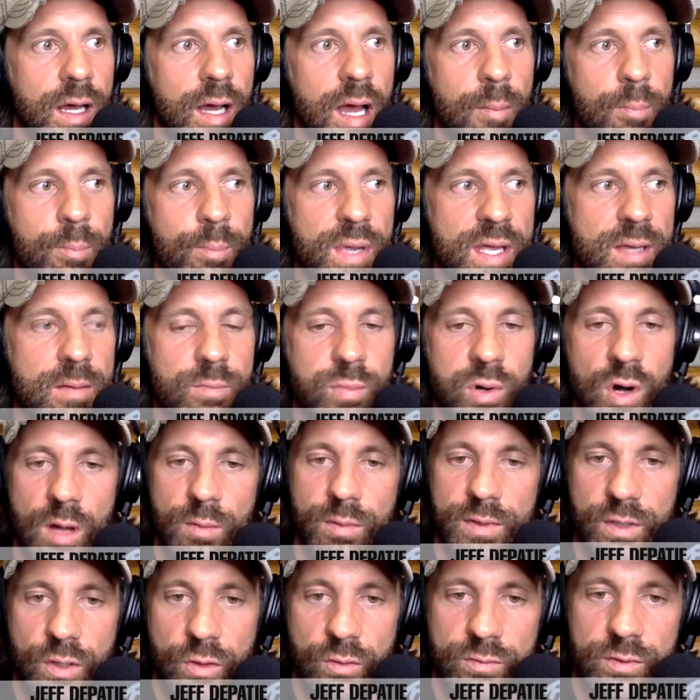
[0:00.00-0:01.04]
a bit
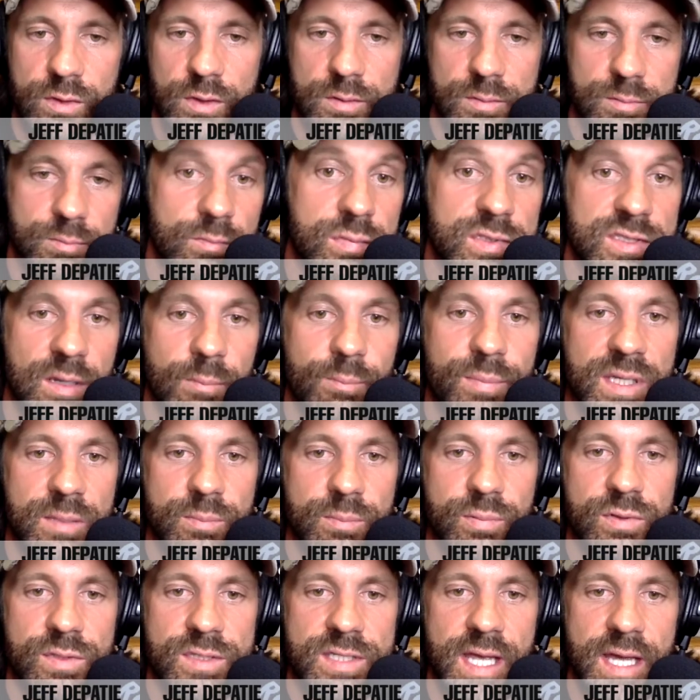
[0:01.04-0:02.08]
probably over some
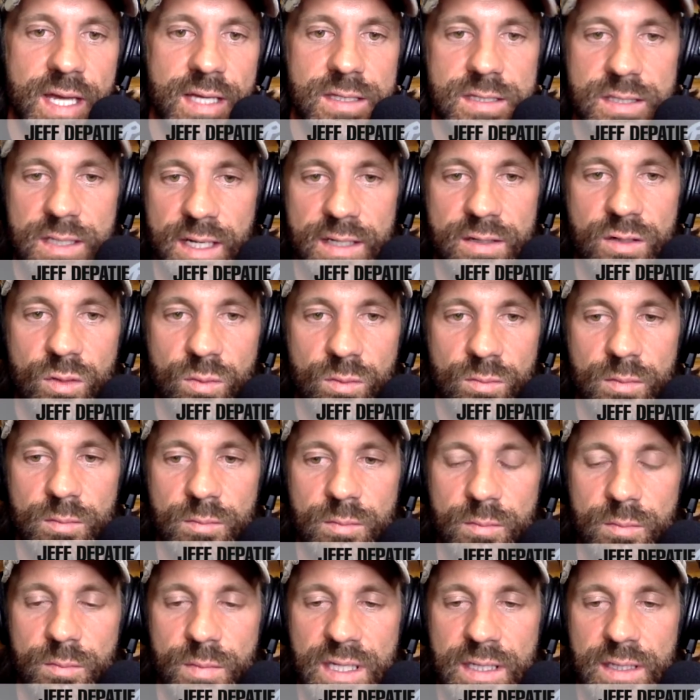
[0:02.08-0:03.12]
people's heads. And I don't
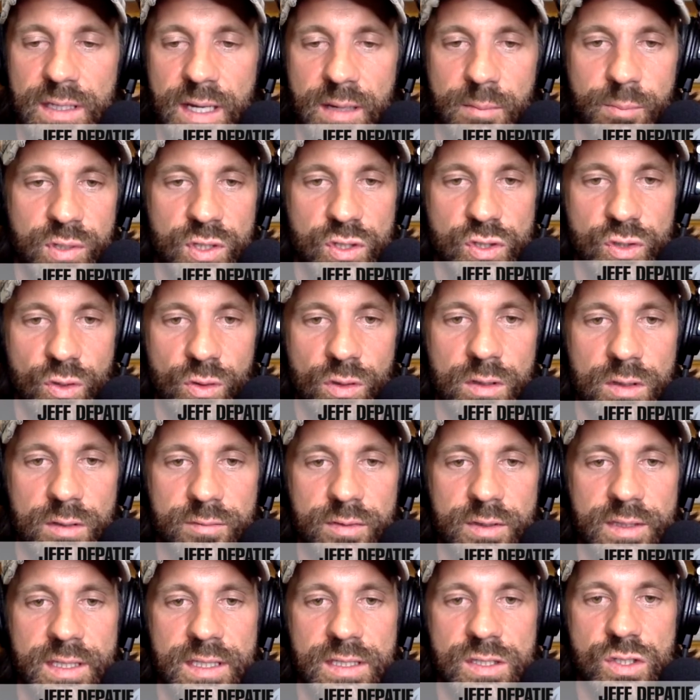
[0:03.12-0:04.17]
mean that
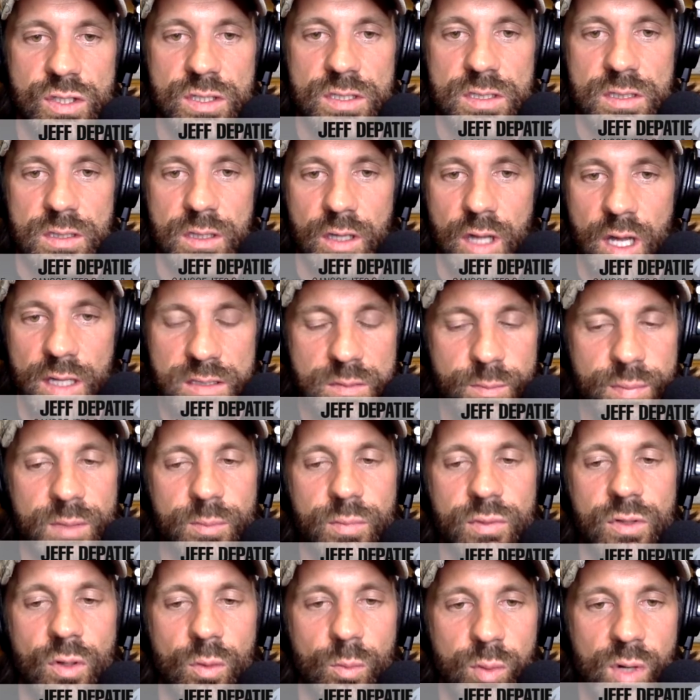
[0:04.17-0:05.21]
pejoratively. It's just lots of
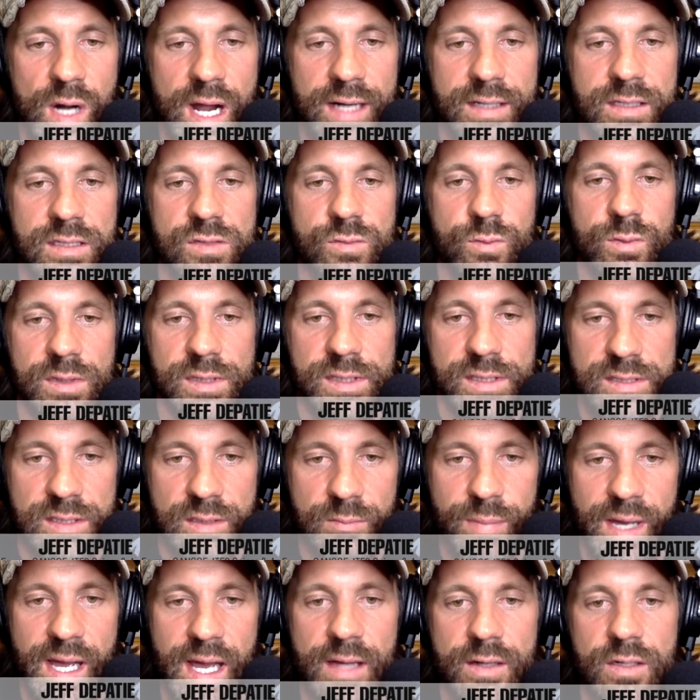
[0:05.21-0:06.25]
people don't practice
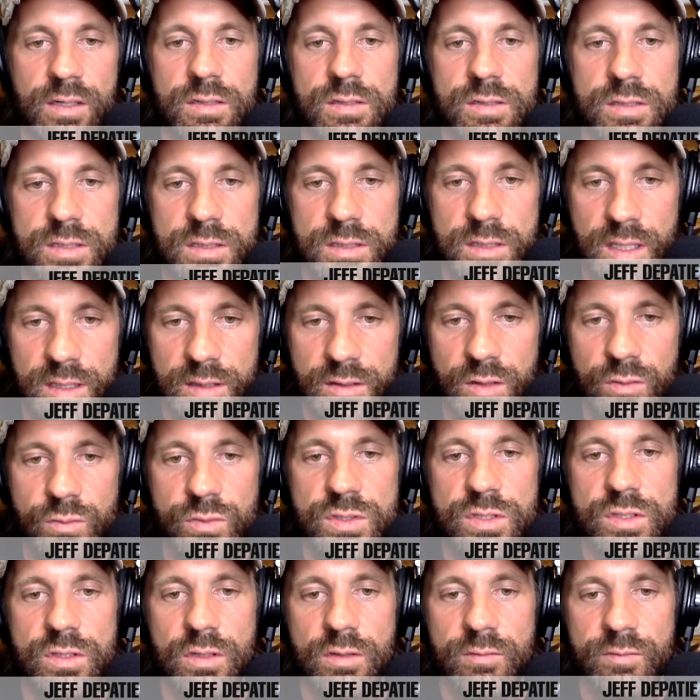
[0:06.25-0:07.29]
releasing patterns that don't
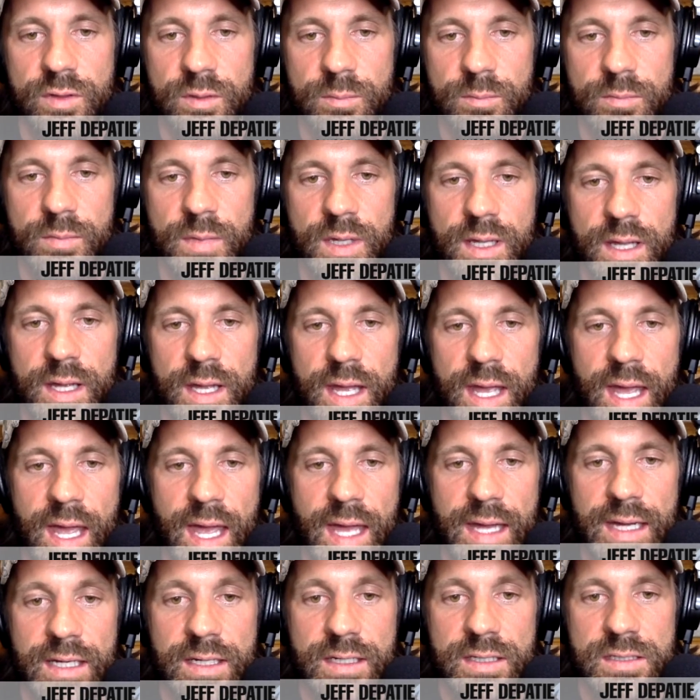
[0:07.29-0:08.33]
serve them.
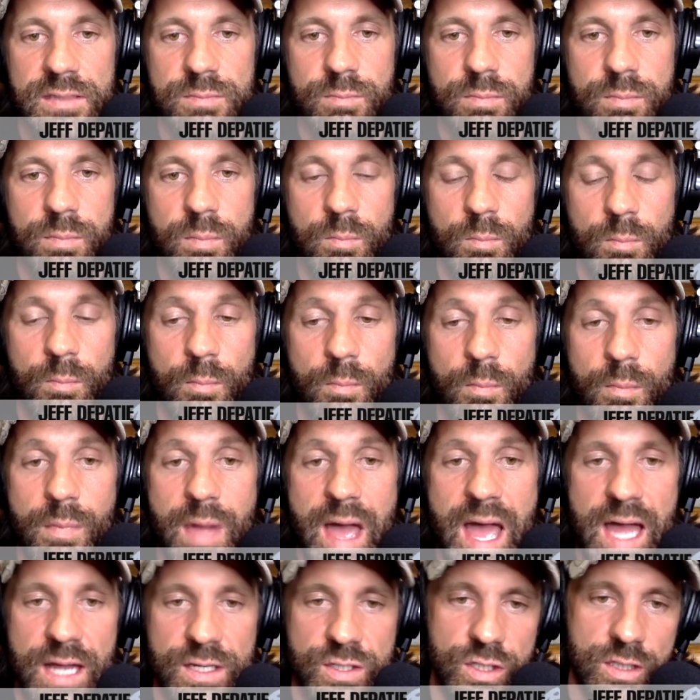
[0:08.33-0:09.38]
And it is
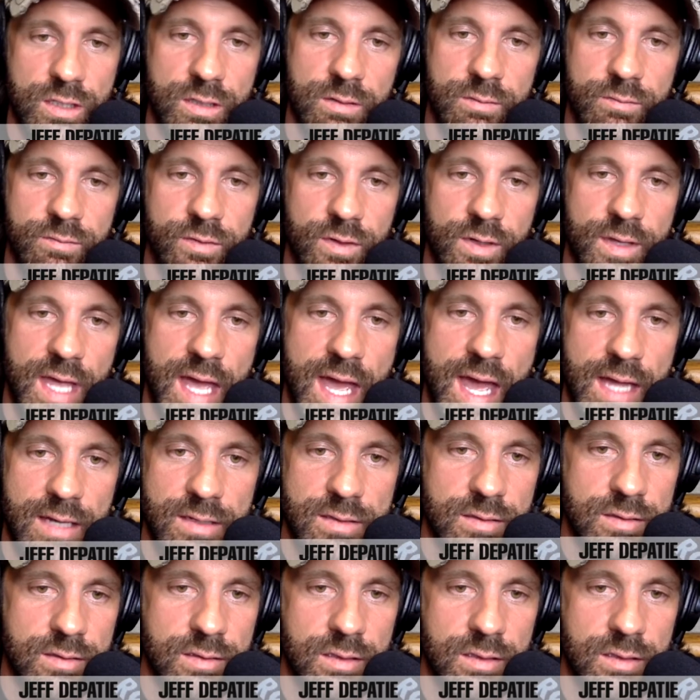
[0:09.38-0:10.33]
magic for that,